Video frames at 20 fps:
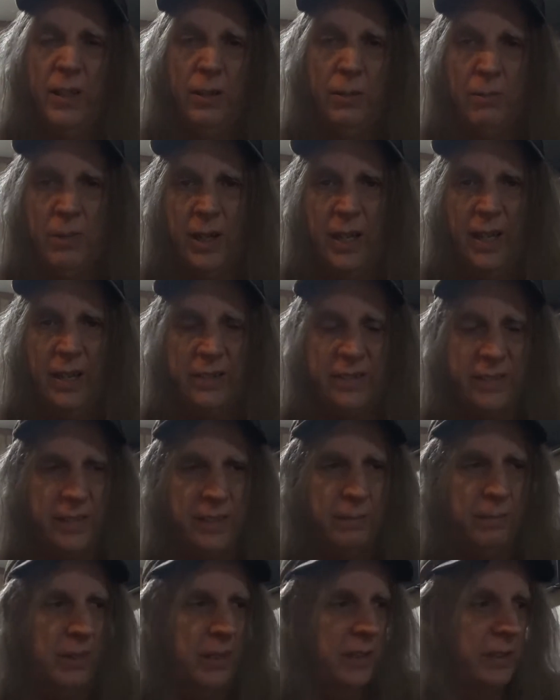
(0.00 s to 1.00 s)
Elton brought out
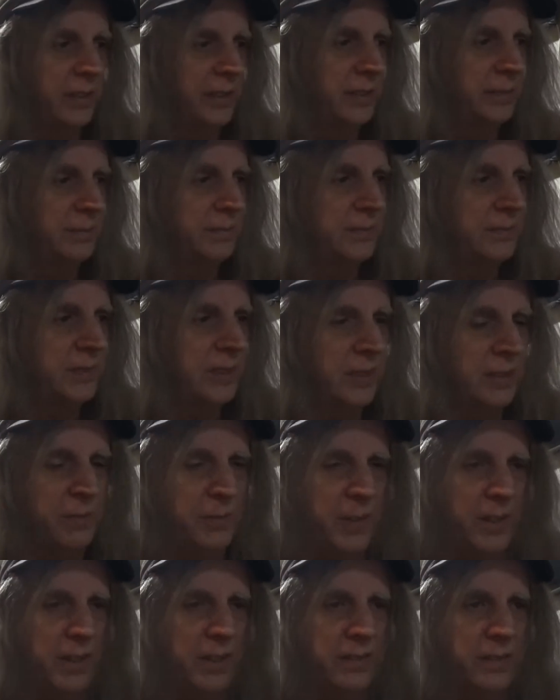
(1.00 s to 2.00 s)
something on the
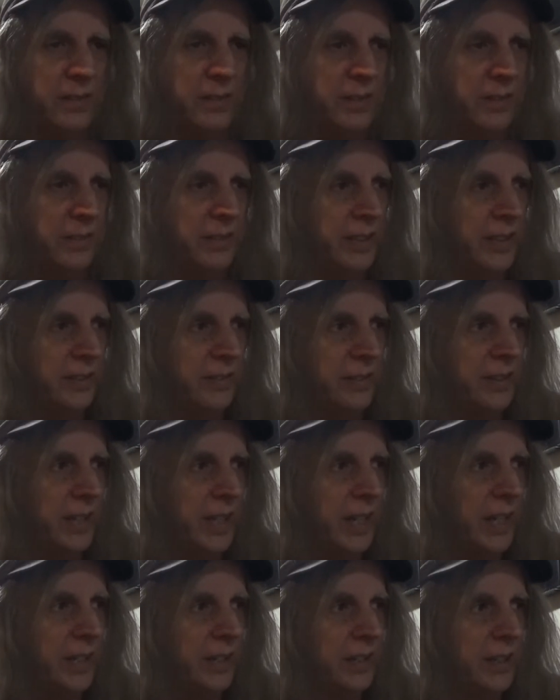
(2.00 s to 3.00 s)
Fox News the other
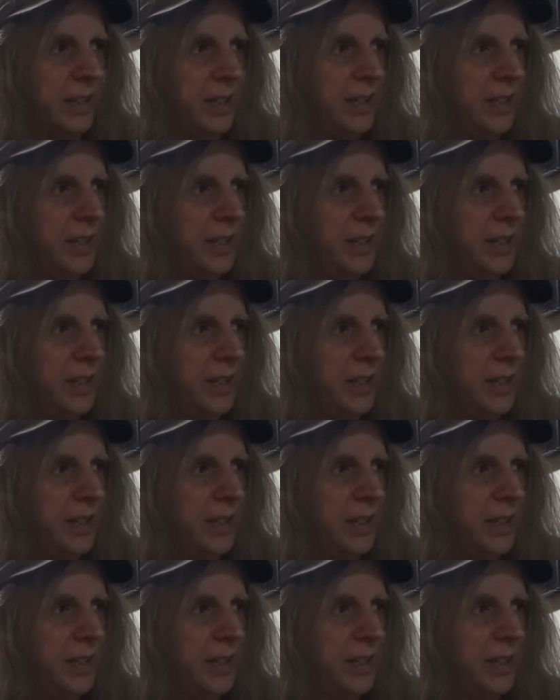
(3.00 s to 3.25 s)
night.